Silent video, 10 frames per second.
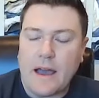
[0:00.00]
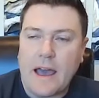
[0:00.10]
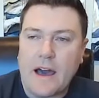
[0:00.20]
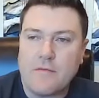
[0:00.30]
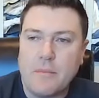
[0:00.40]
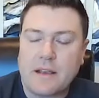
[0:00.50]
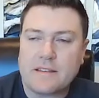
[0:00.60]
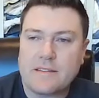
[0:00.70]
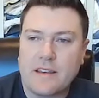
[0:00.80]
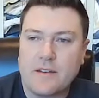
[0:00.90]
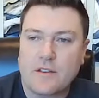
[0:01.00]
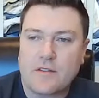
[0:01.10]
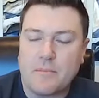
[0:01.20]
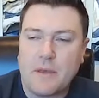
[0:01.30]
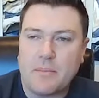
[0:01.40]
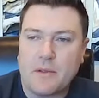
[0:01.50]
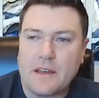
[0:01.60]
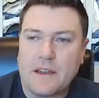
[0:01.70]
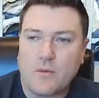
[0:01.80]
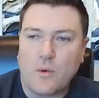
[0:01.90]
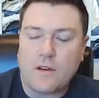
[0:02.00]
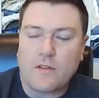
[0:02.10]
I have mixed signals from people that have worked